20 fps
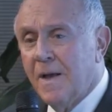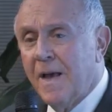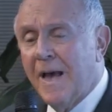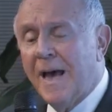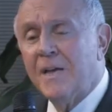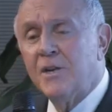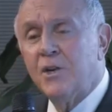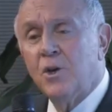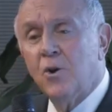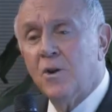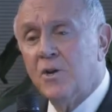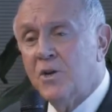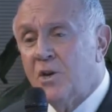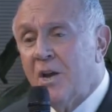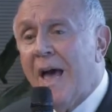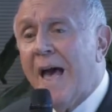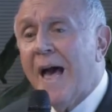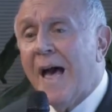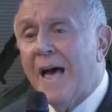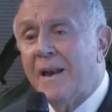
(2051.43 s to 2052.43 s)
as your
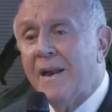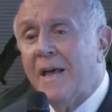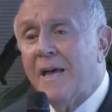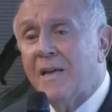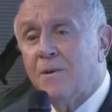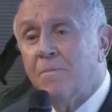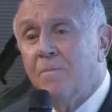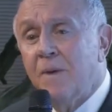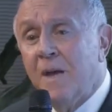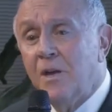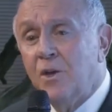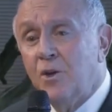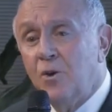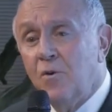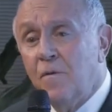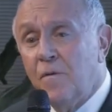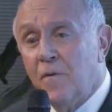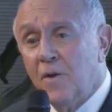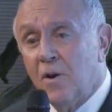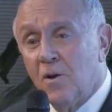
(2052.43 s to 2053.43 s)
dad has made
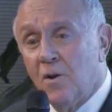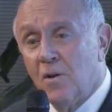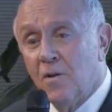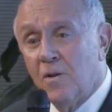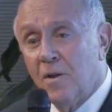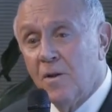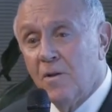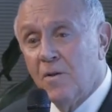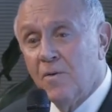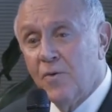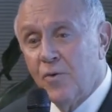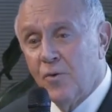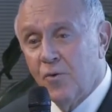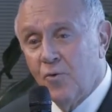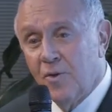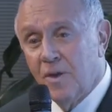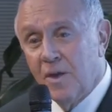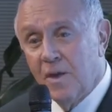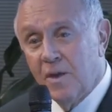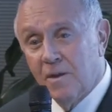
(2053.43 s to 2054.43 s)
you feel
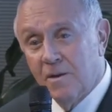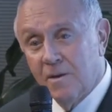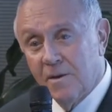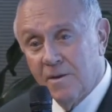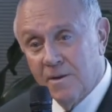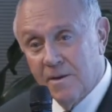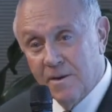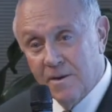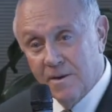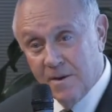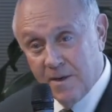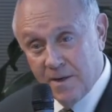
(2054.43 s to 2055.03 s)
through the years.